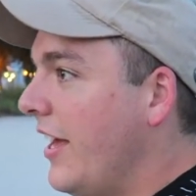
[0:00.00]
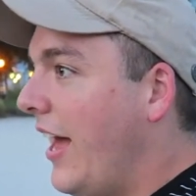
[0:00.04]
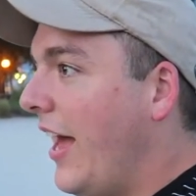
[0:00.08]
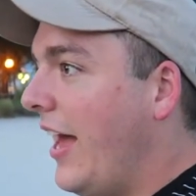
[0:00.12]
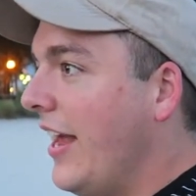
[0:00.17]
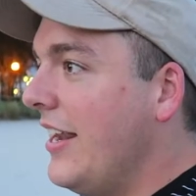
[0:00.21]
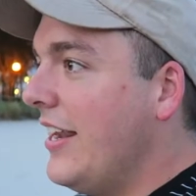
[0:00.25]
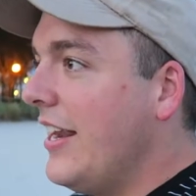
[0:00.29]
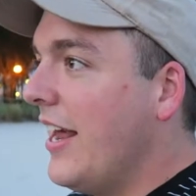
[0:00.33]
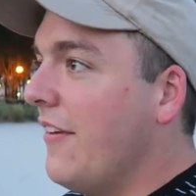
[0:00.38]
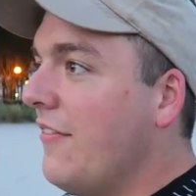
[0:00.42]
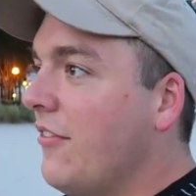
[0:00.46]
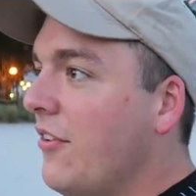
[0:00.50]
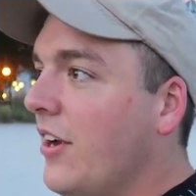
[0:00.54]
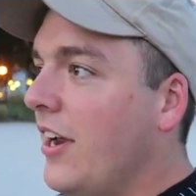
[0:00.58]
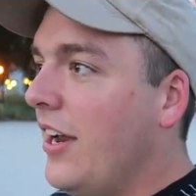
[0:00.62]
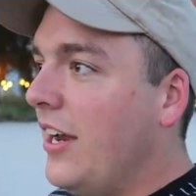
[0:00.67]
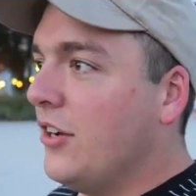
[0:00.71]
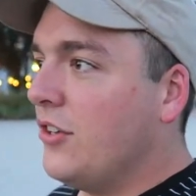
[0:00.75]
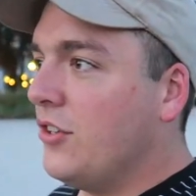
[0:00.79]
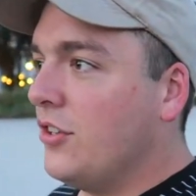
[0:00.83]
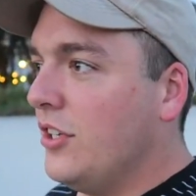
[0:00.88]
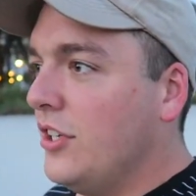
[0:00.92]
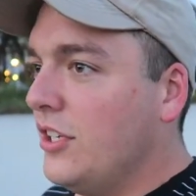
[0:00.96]
I never
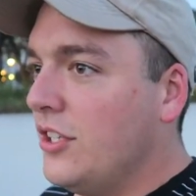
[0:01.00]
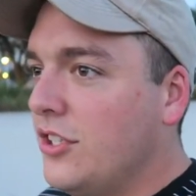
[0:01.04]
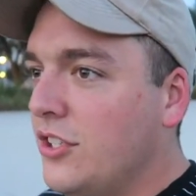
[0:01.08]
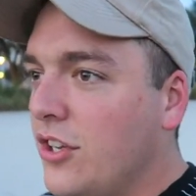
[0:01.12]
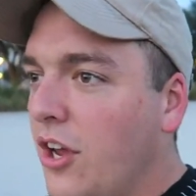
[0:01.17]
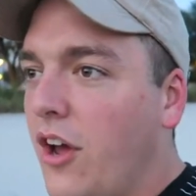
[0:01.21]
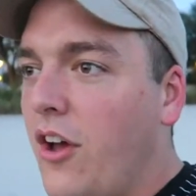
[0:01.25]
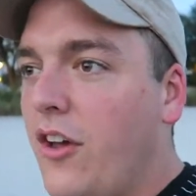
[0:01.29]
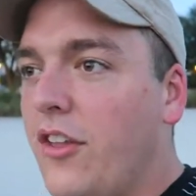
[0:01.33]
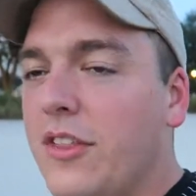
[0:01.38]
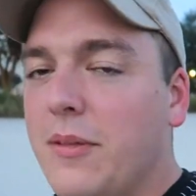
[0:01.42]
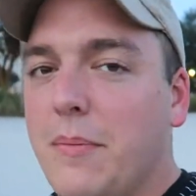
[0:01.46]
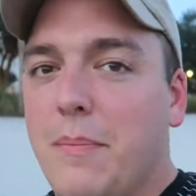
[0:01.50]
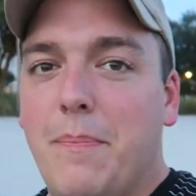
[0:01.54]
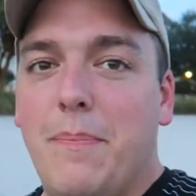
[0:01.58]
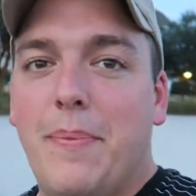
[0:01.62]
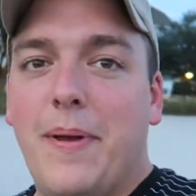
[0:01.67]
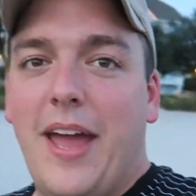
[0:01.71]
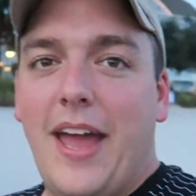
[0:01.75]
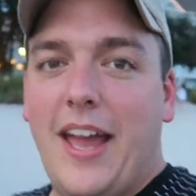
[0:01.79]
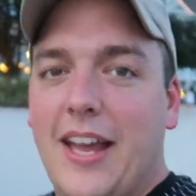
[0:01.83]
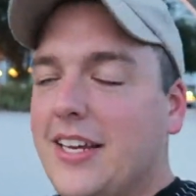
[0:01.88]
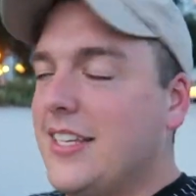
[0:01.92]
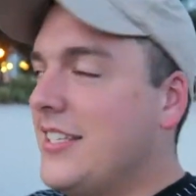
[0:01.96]
actually saw the
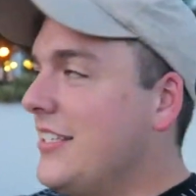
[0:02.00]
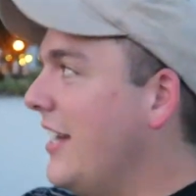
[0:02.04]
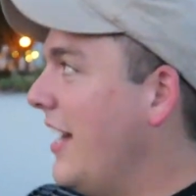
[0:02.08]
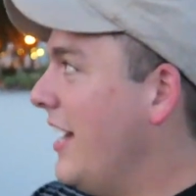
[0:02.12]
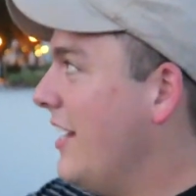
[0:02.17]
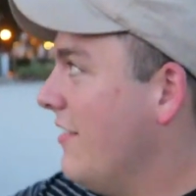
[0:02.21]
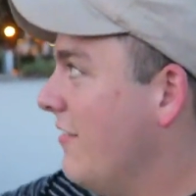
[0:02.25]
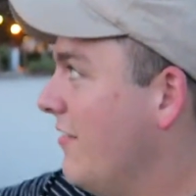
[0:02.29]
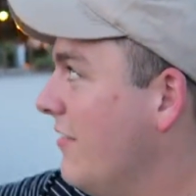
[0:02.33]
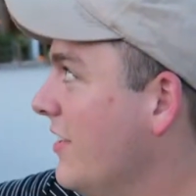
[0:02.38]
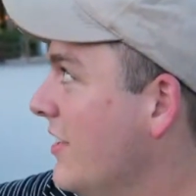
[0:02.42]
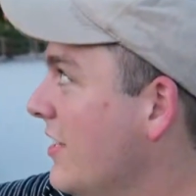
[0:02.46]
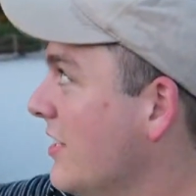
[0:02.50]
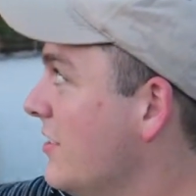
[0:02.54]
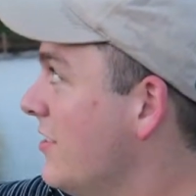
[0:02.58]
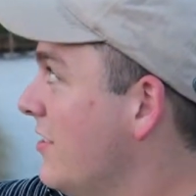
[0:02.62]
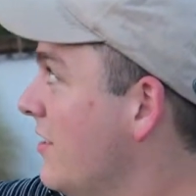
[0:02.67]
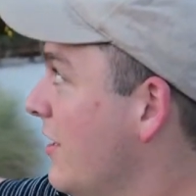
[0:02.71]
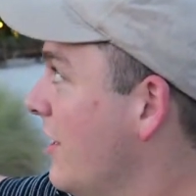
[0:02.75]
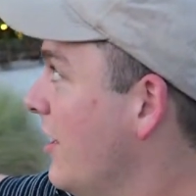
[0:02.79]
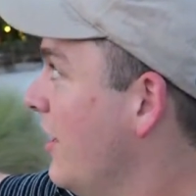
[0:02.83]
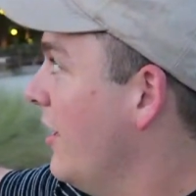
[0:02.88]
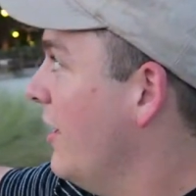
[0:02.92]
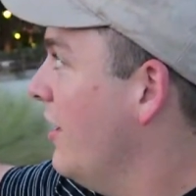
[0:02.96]
backside of this
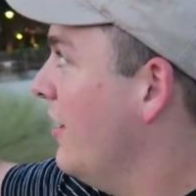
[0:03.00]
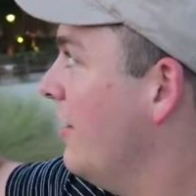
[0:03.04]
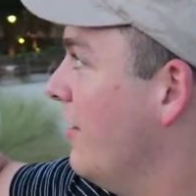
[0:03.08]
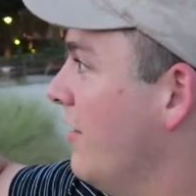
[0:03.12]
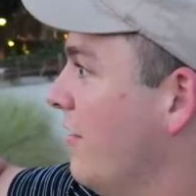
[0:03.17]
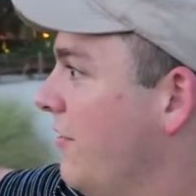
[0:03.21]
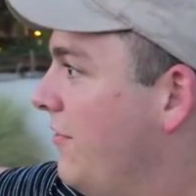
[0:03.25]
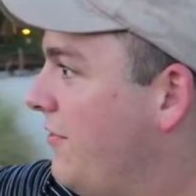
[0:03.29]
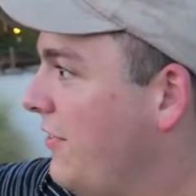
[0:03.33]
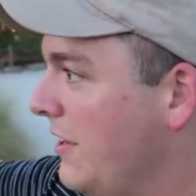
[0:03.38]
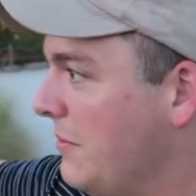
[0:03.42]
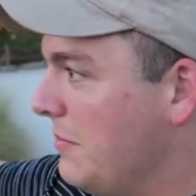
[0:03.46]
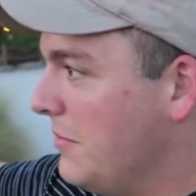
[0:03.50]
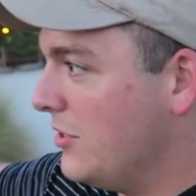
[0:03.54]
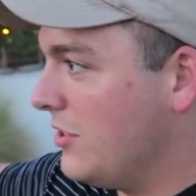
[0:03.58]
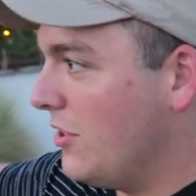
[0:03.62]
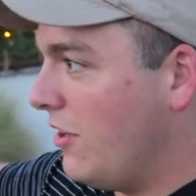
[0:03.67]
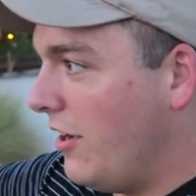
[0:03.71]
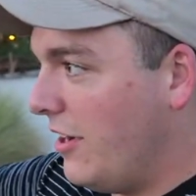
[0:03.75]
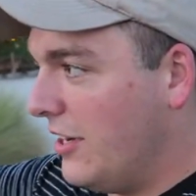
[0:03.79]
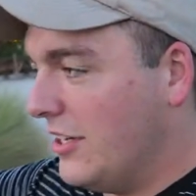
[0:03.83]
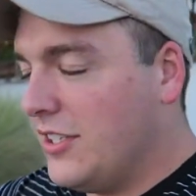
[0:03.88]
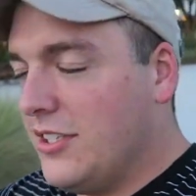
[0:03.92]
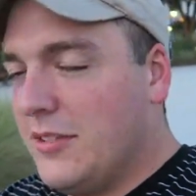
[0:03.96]
famous,
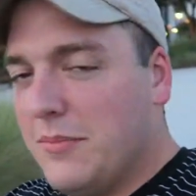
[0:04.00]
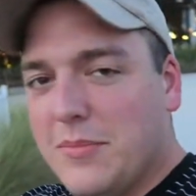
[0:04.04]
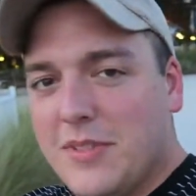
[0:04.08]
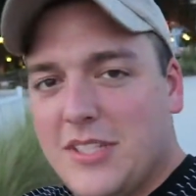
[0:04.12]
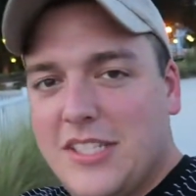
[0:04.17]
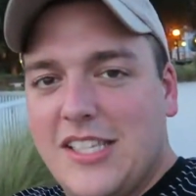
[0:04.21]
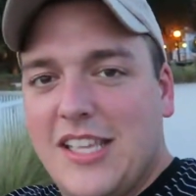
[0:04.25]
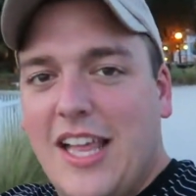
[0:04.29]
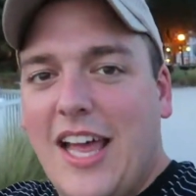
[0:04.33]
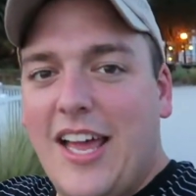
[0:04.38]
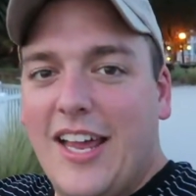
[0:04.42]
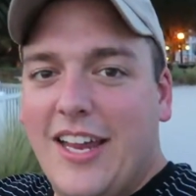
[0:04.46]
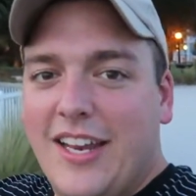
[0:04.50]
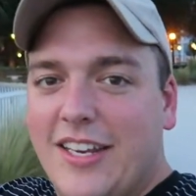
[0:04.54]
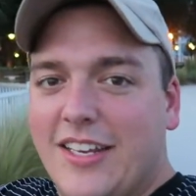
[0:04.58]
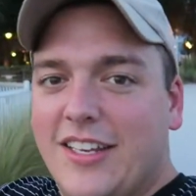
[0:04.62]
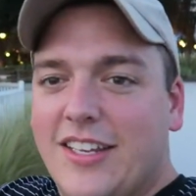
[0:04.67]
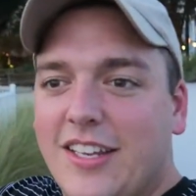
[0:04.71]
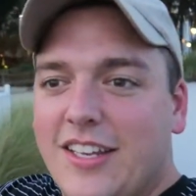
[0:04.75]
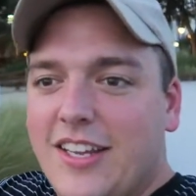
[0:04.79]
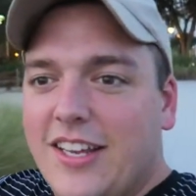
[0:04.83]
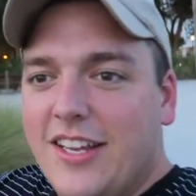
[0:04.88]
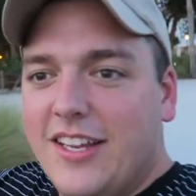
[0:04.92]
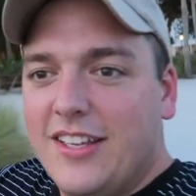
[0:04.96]
awesome
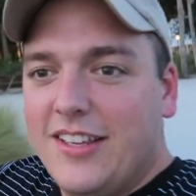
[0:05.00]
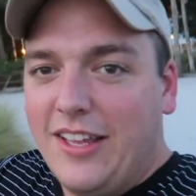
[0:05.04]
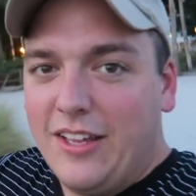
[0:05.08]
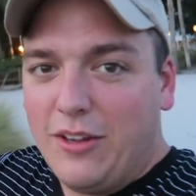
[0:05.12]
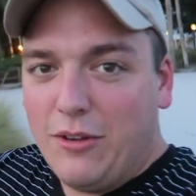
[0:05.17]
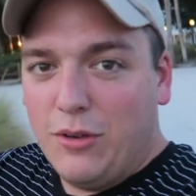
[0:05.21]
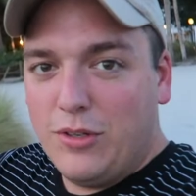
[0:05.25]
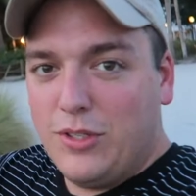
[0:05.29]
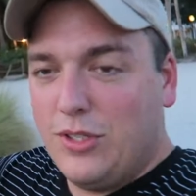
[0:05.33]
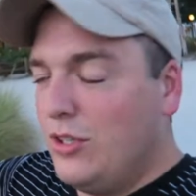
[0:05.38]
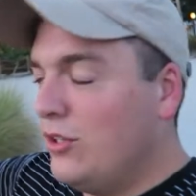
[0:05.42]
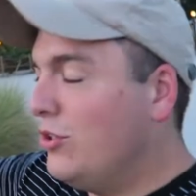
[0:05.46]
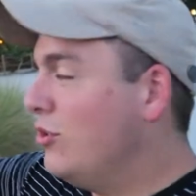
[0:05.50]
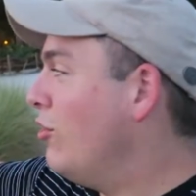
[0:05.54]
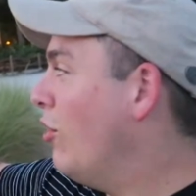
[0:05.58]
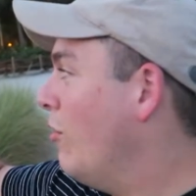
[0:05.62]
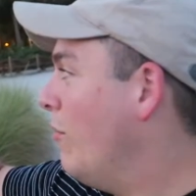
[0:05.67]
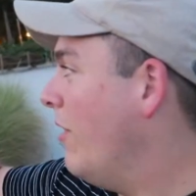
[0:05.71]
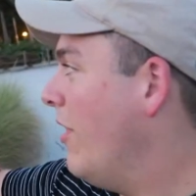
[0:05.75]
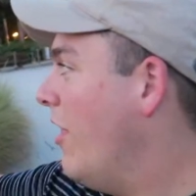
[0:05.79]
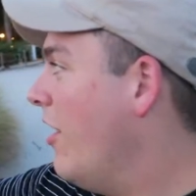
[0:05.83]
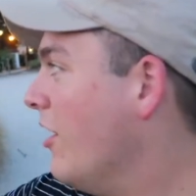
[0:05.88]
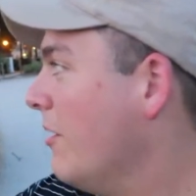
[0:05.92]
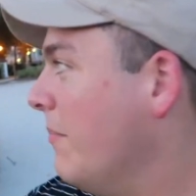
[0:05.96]
slide that goes into
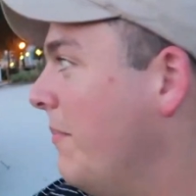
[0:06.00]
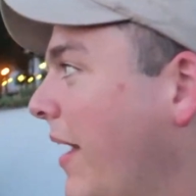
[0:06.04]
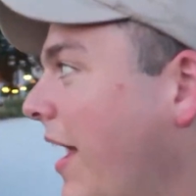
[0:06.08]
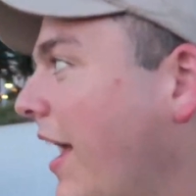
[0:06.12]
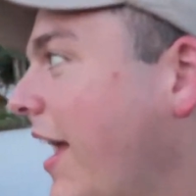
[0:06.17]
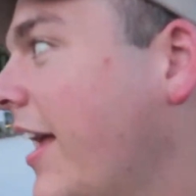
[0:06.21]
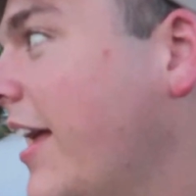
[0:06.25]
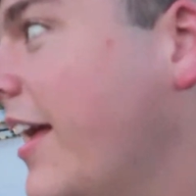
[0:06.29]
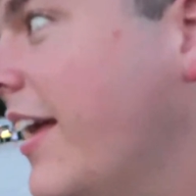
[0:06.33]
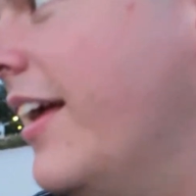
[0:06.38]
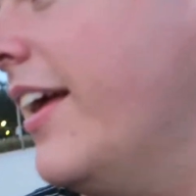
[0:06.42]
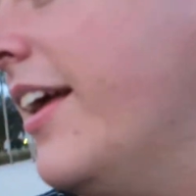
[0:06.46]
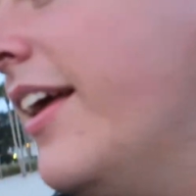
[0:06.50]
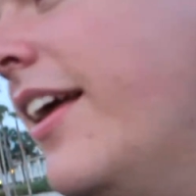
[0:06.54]
Stormalong Bay.